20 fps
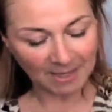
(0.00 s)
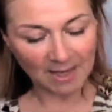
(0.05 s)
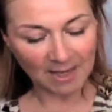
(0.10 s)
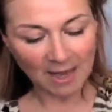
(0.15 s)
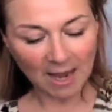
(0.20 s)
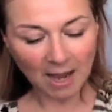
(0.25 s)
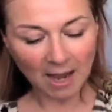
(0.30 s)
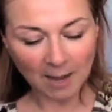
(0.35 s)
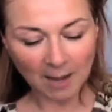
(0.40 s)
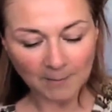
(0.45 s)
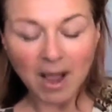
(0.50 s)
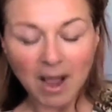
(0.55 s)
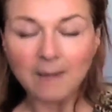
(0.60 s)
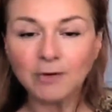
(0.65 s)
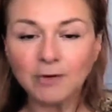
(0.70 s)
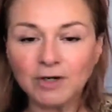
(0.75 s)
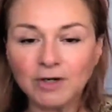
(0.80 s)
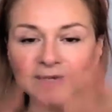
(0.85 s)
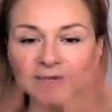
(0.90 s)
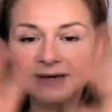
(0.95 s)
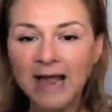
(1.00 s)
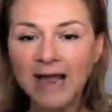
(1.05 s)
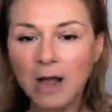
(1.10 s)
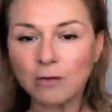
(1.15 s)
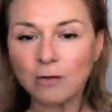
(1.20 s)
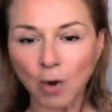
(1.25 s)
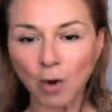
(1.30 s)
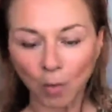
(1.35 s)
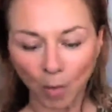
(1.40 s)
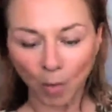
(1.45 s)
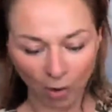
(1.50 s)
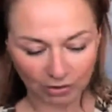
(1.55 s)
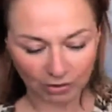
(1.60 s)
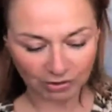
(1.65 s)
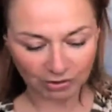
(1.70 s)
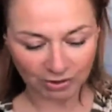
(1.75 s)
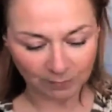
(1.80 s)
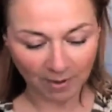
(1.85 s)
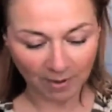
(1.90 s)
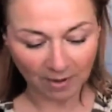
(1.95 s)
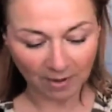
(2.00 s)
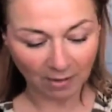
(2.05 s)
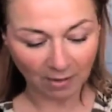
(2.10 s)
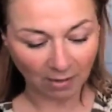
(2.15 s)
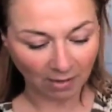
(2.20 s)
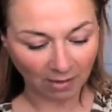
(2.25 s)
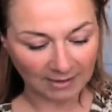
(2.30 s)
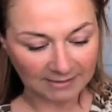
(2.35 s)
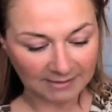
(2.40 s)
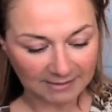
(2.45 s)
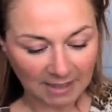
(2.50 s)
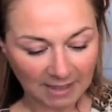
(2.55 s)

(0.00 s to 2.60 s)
I'm going to now go on to my eyes